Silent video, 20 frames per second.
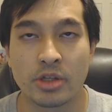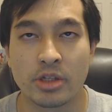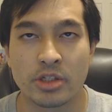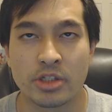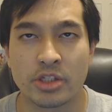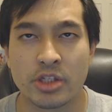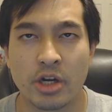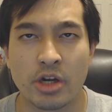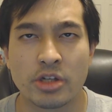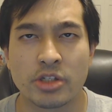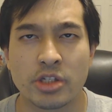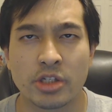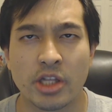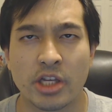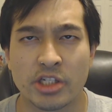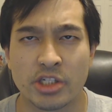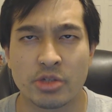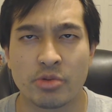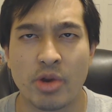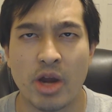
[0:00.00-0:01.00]
starting to
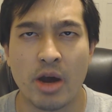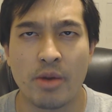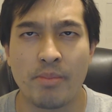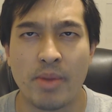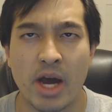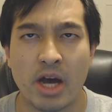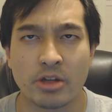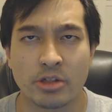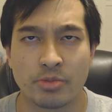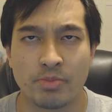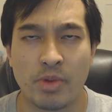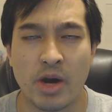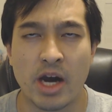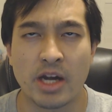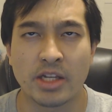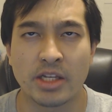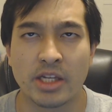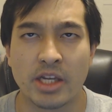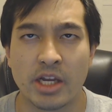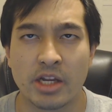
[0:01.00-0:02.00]
like surround Mal's body,